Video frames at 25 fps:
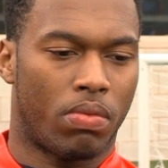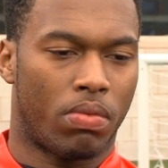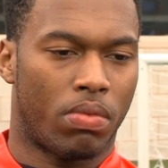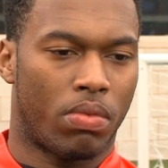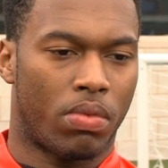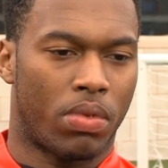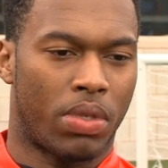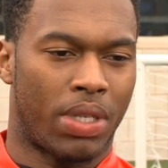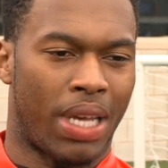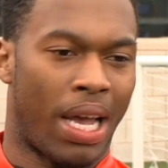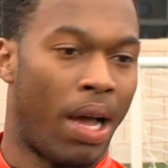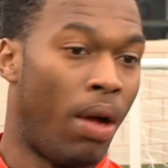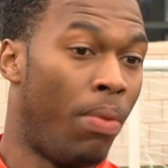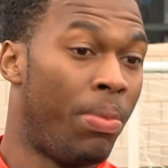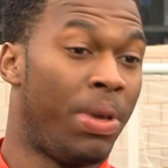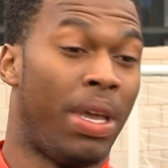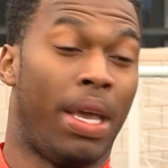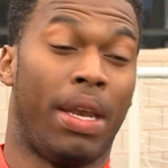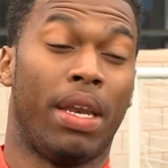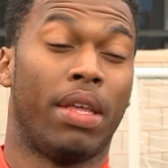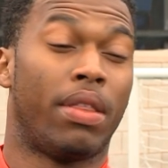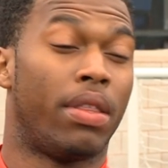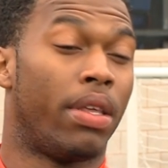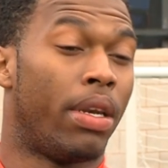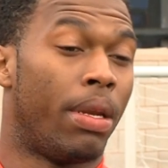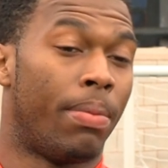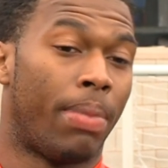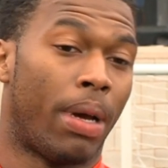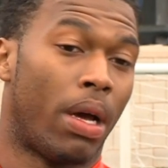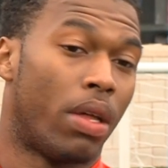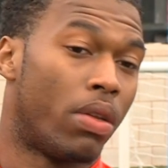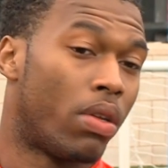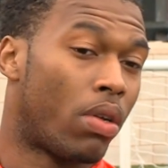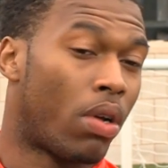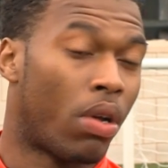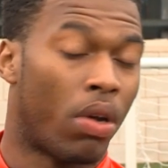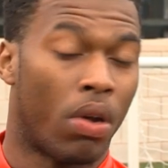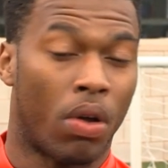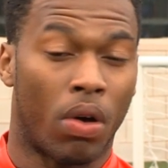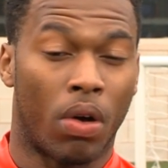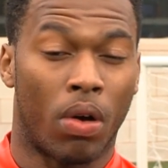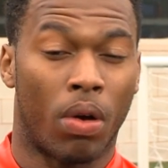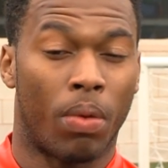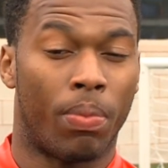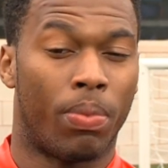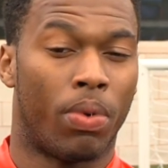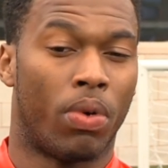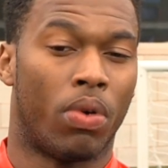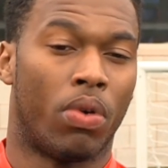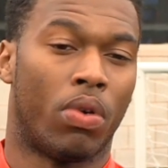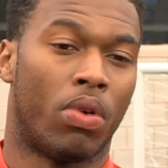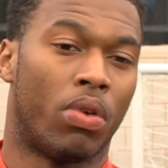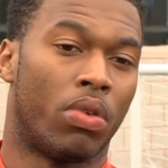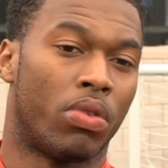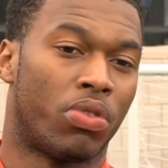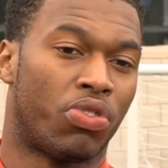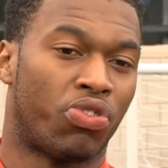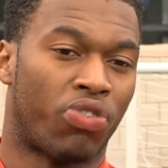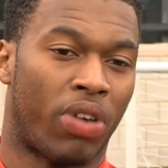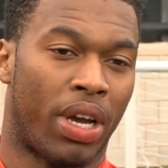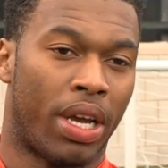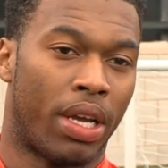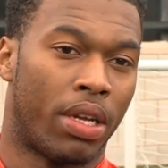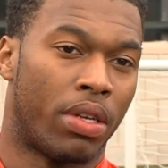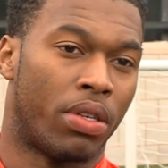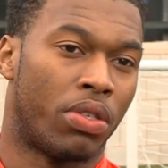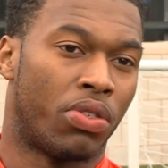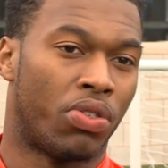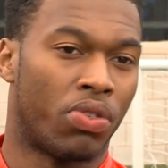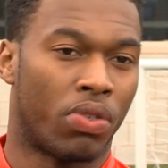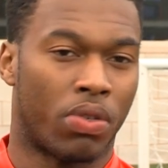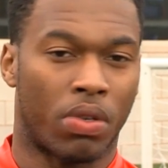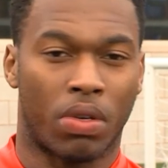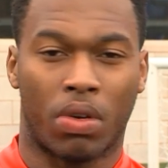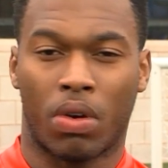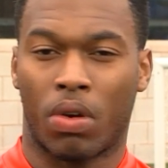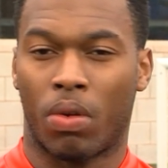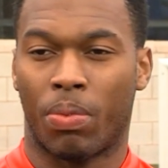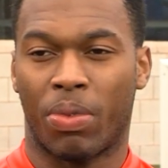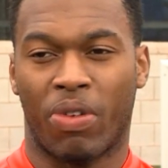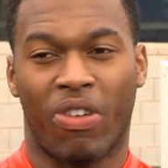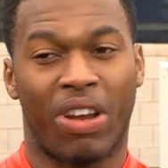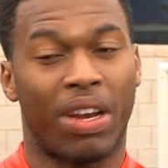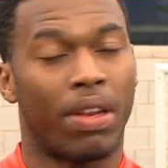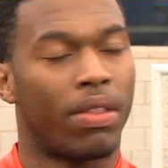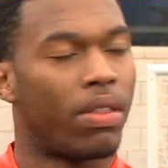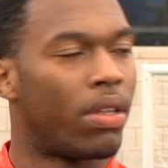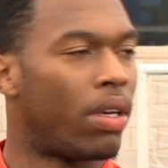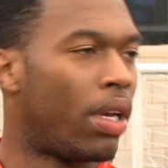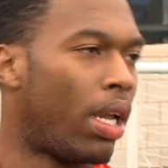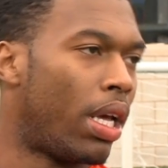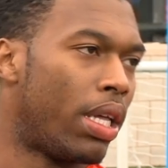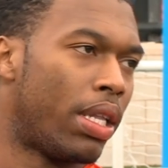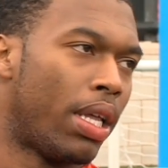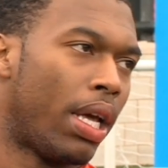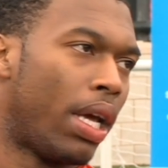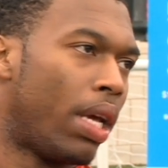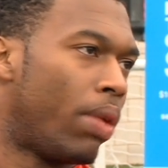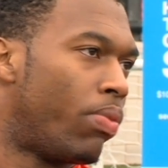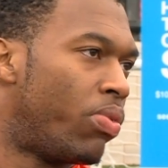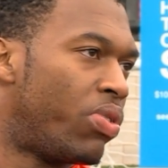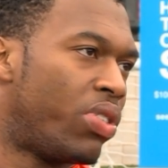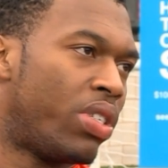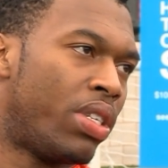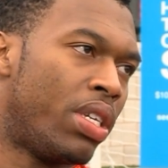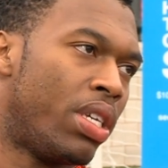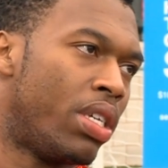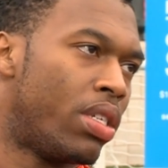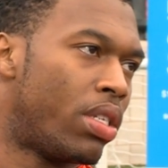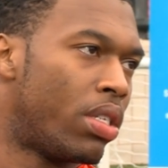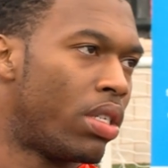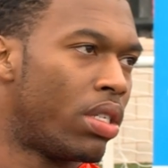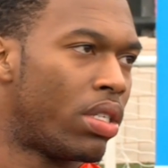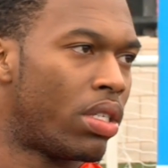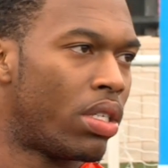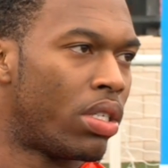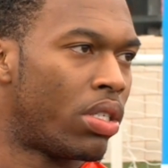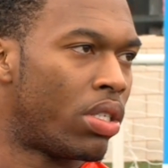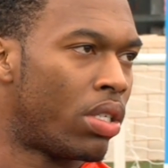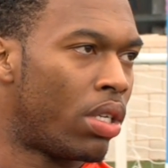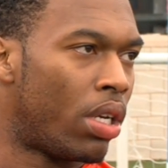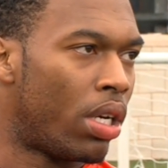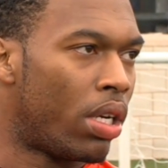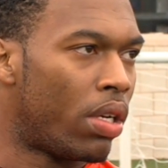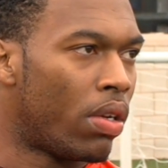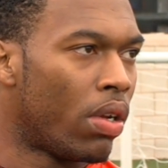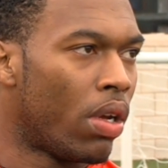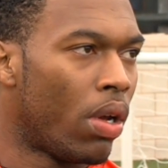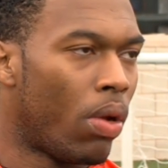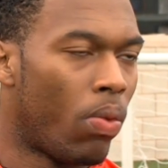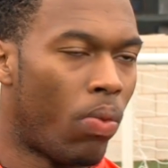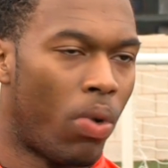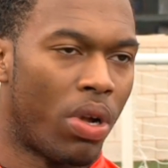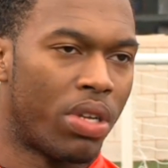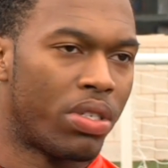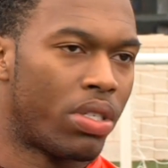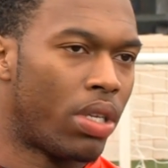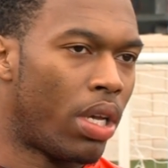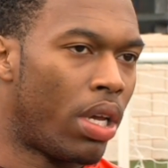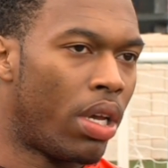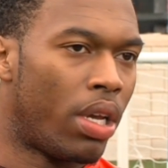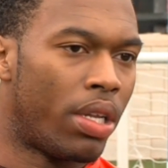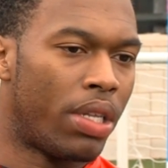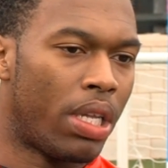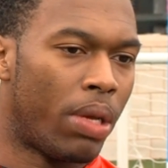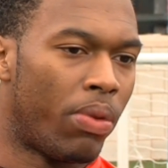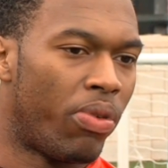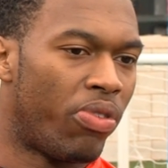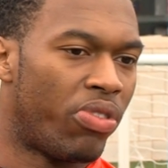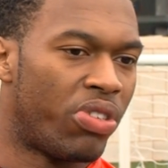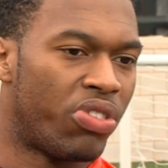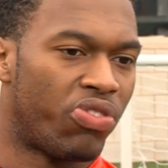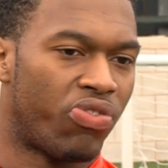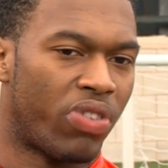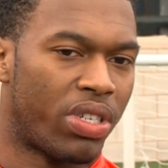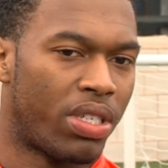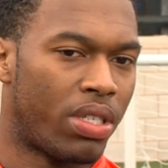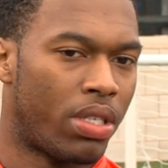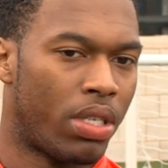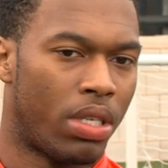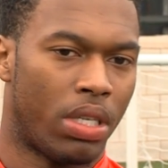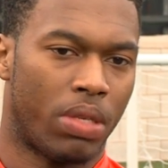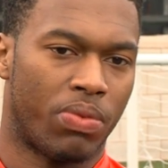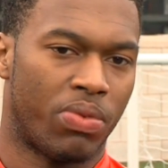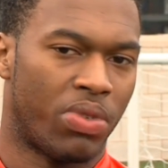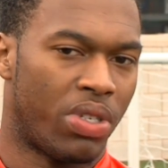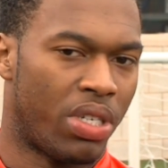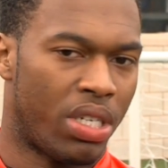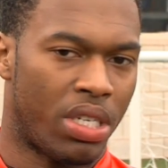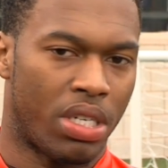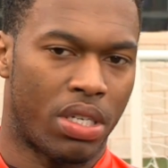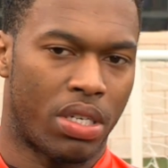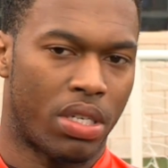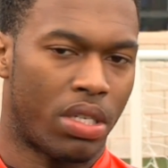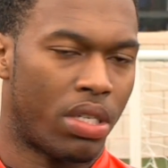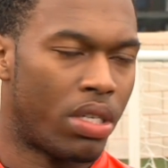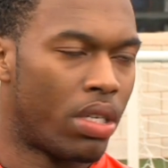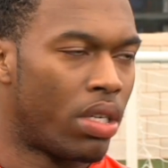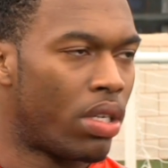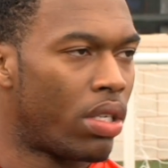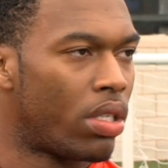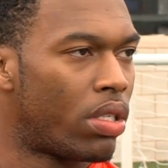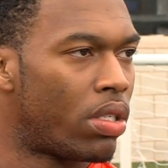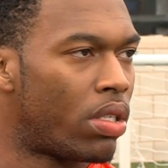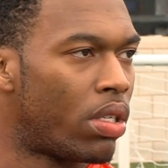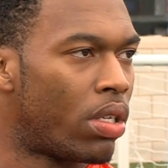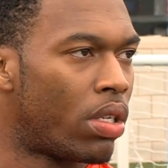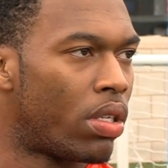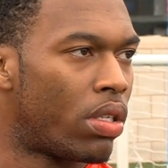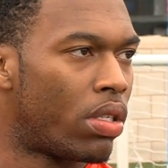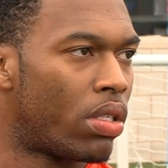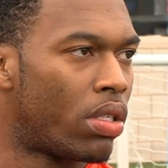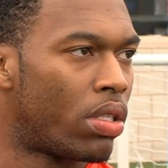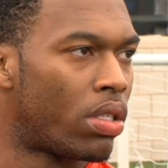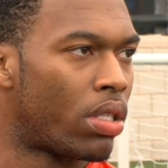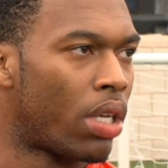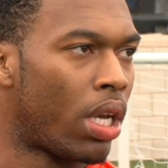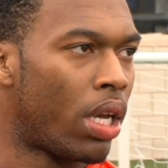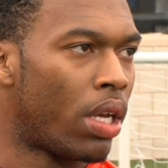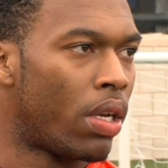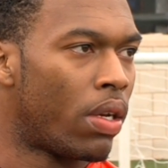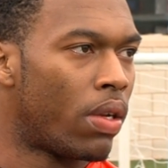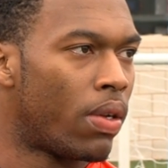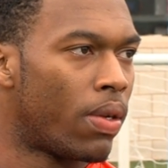tell me anything about the club or try and sugarcoat me or anything like that. It was an easy decision, and once I heard they were interested, it was easy to sign.